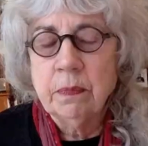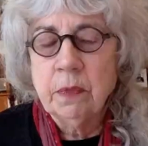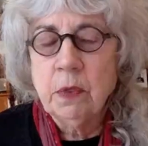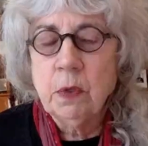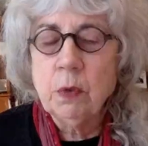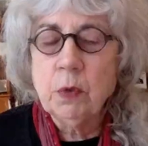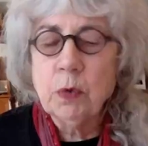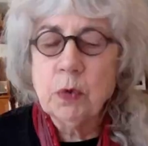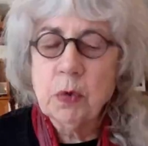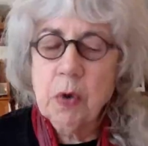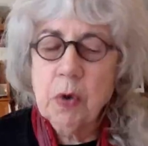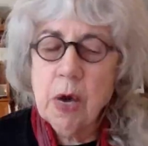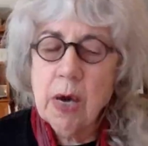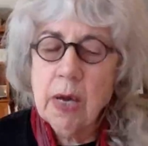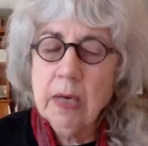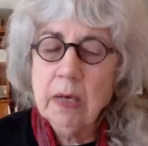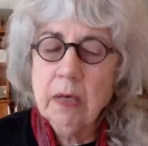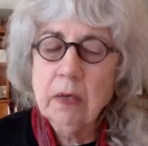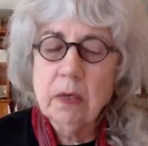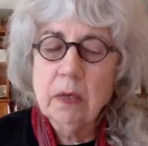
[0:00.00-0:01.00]
You
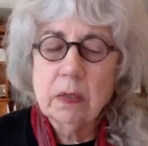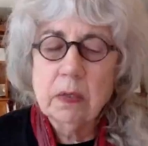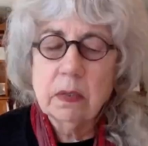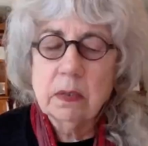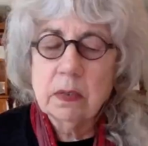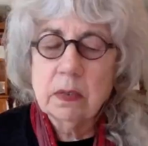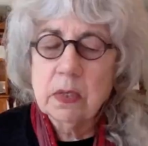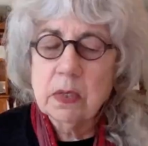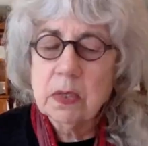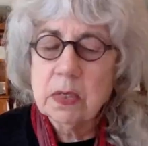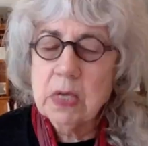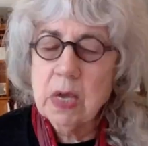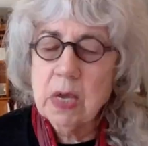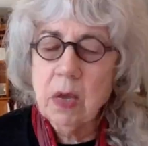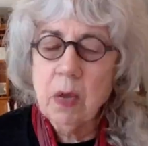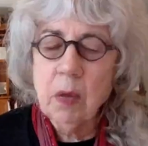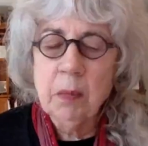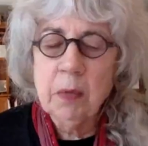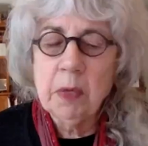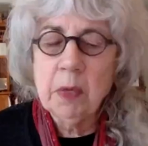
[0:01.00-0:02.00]
tried to
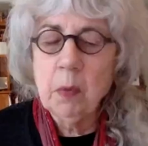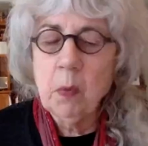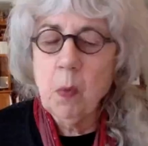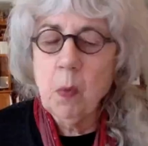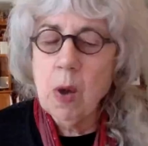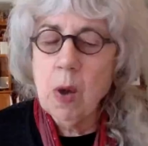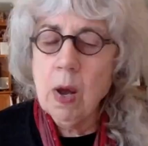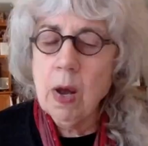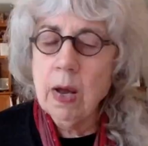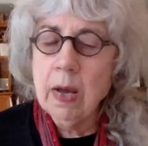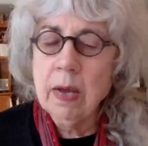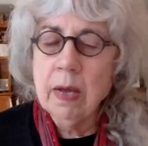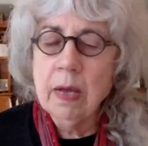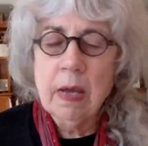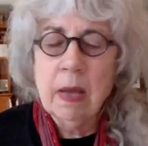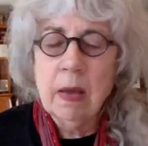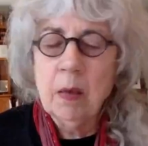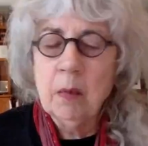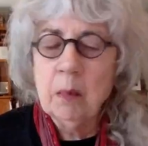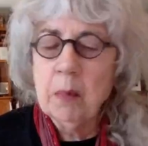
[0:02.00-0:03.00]
tell me
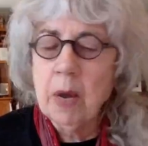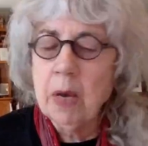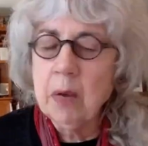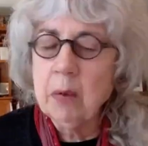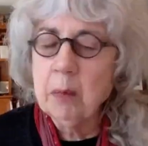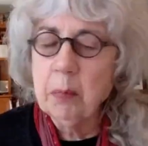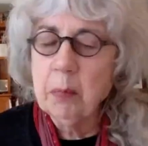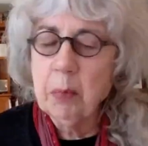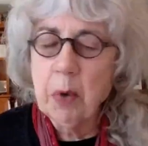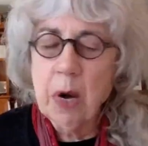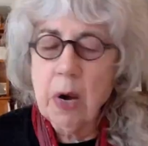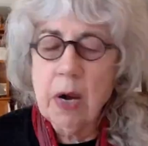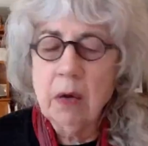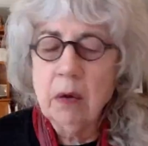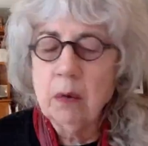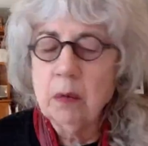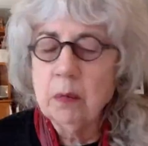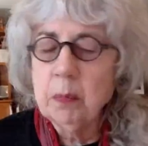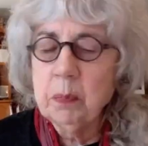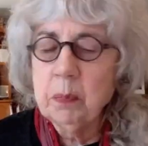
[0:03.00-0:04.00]
why my
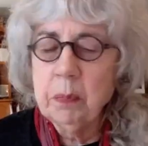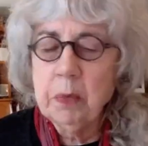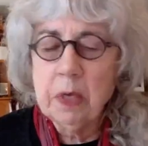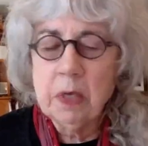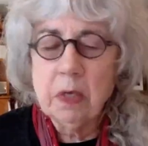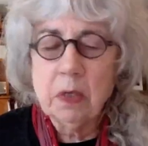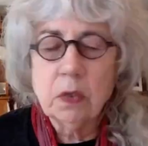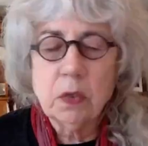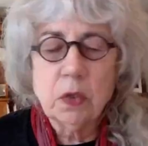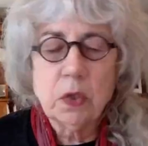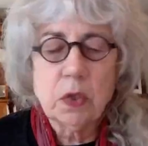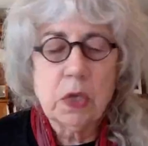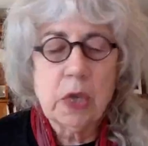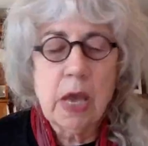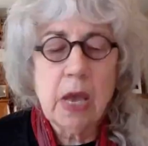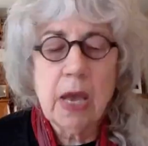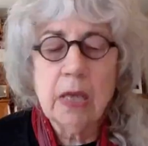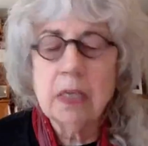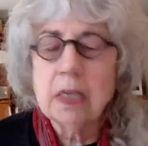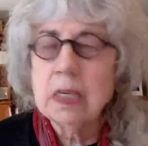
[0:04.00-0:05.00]
brown bitch
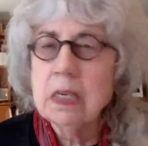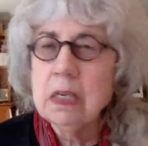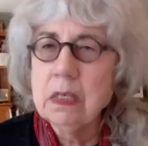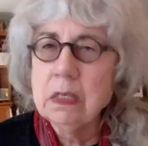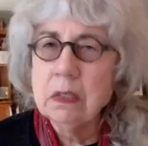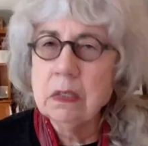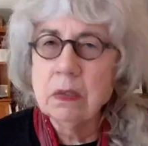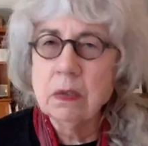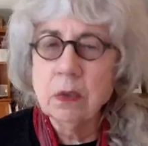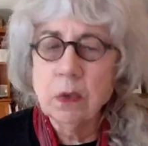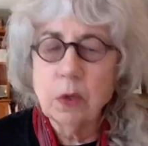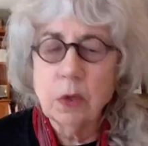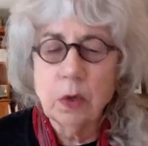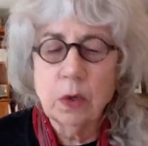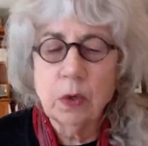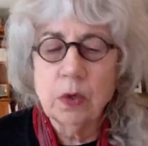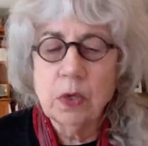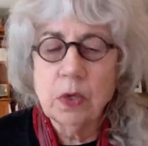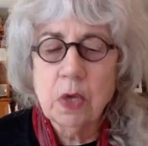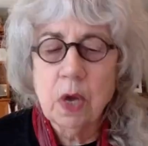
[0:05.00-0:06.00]
had eaten
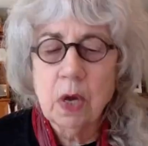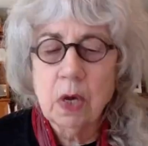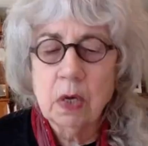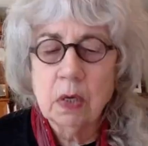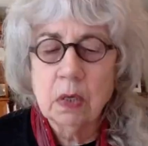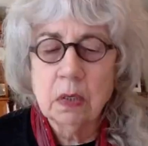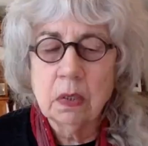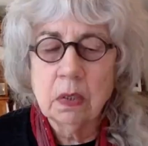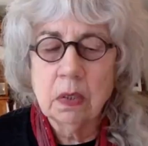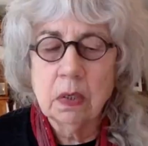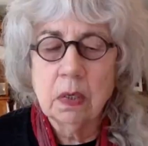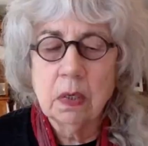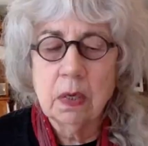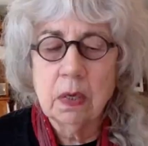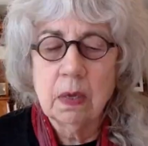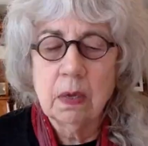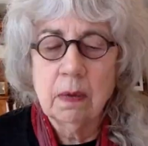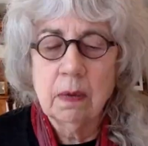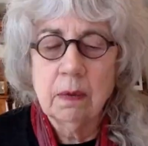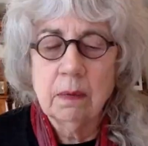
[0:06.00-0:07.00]
her young.
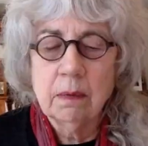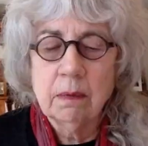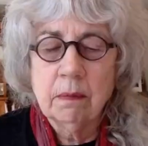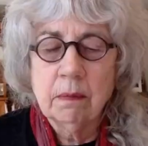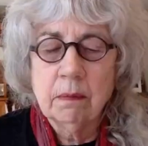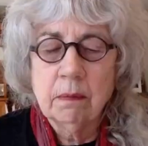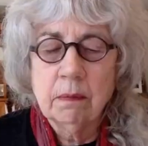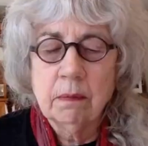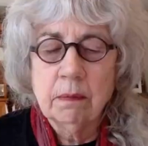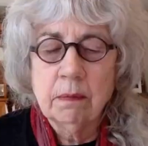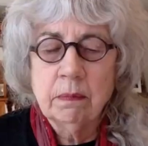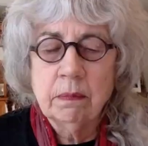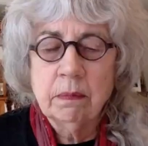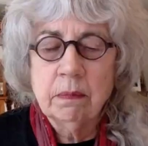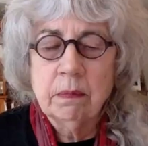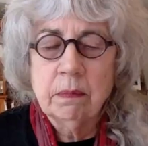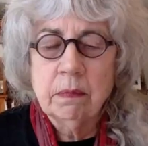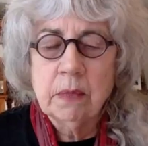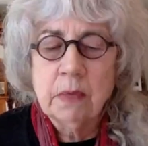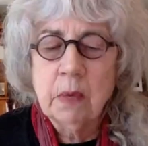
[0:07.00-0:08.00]

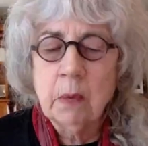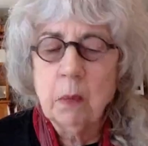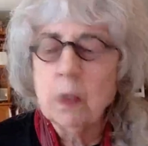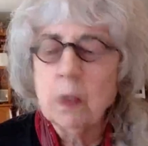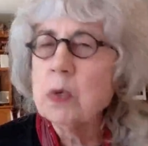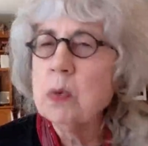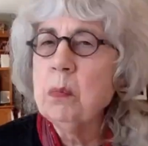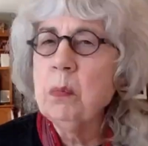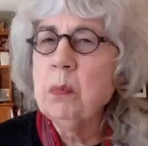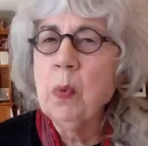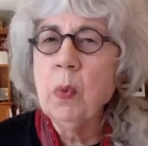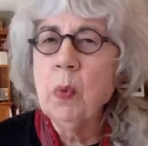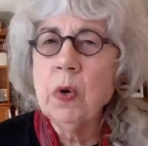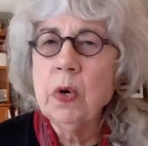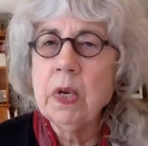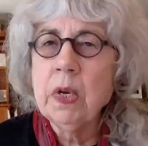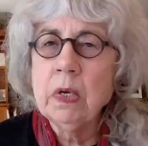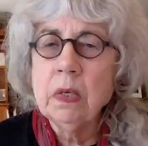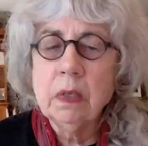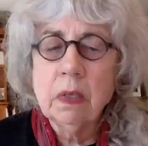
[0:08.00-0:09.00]
It was a
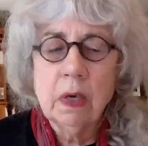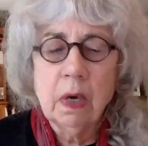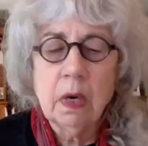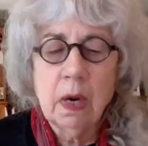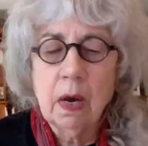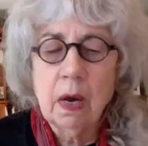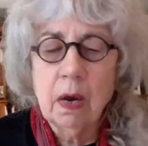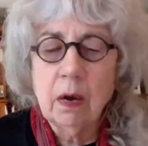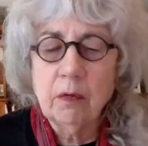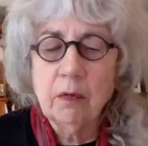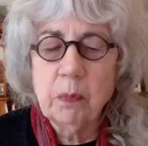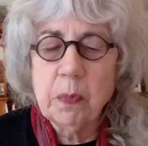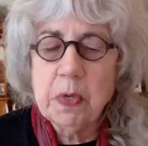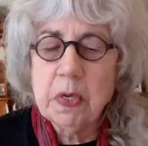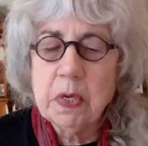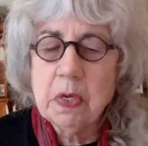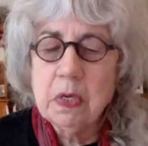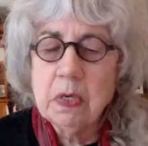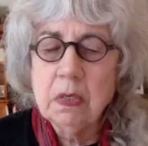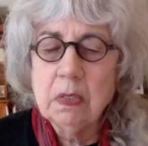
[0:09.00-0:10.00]
morning of
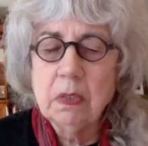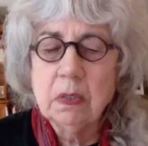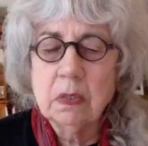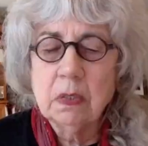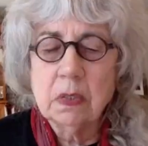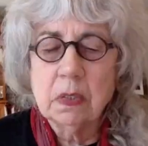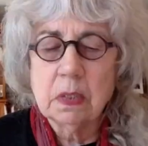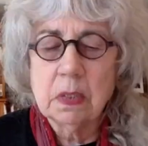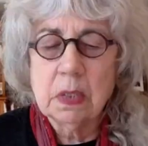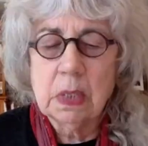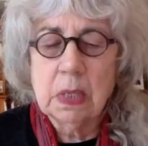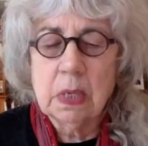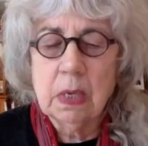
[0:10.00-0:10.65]
bees.